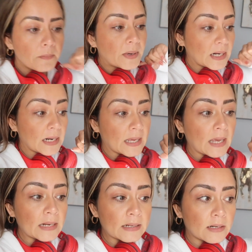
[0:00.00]
But
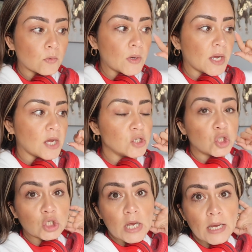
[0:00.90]
later, when I
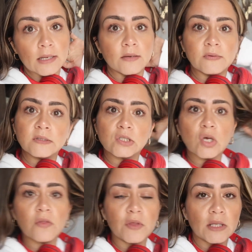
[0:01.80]
check, if it's
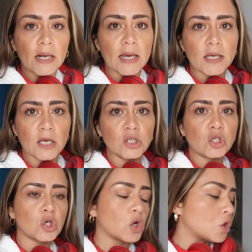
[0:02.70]
something that I can
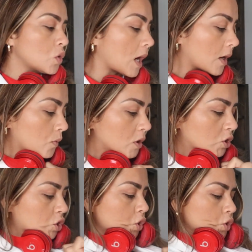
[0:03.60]
show you, I
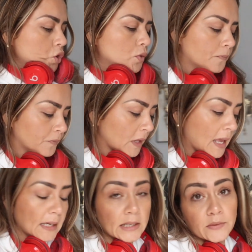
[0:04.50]
will show you.
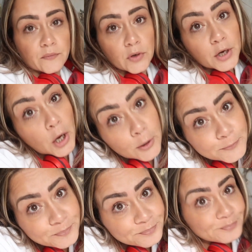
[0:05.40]
If not,
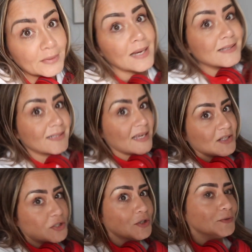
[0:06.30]

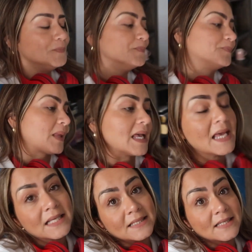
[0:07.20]
stay tuned.
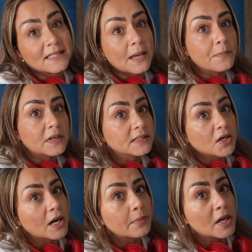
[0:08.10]
December is
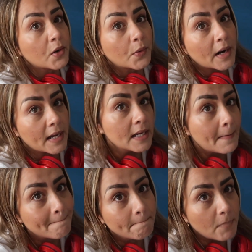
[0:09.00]
gonna be a
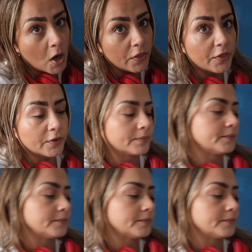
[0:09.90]
great month.